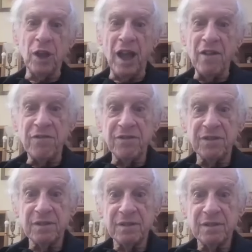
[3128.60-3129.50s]
life
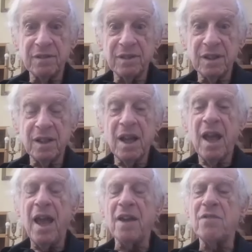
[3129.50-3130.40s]

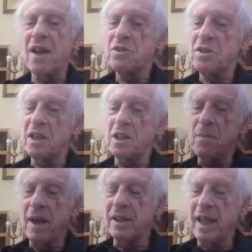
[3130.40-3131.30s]
and fascinated
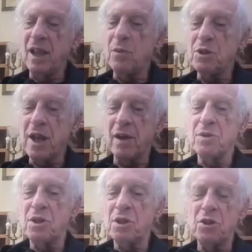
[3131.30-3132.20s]
by language
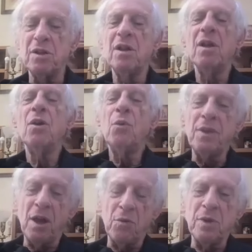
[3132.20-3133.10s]
acquisition
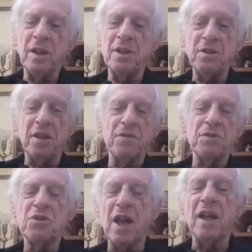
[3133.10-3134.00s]
without realizing ever
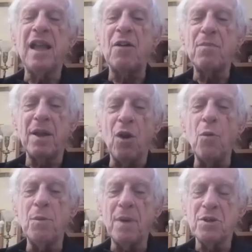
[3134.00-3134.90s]
since I allowed my
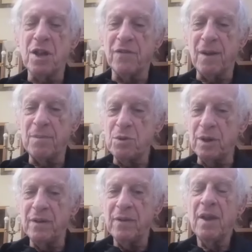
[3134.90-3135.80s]
opened myself up to
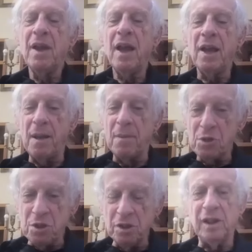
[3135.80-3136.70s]
it. And I'm
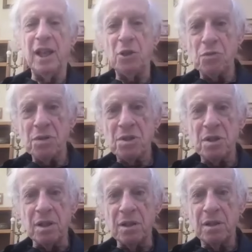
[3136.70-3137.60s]
still
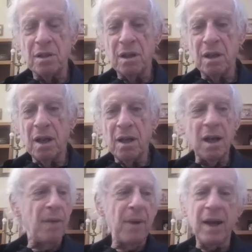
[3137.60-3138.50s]
interested.
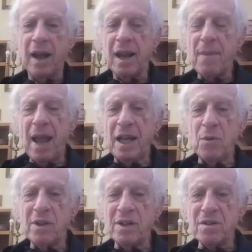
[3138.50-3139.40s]
God, my God, I'm
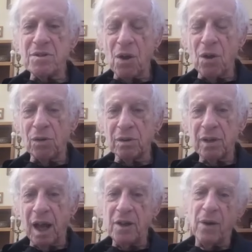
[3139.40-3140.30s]
81 years old.
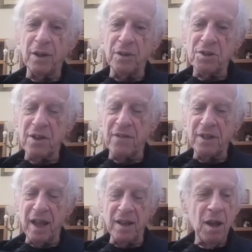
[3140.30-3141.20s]
I know I look
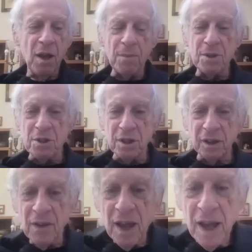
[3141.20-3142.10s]
78, but still,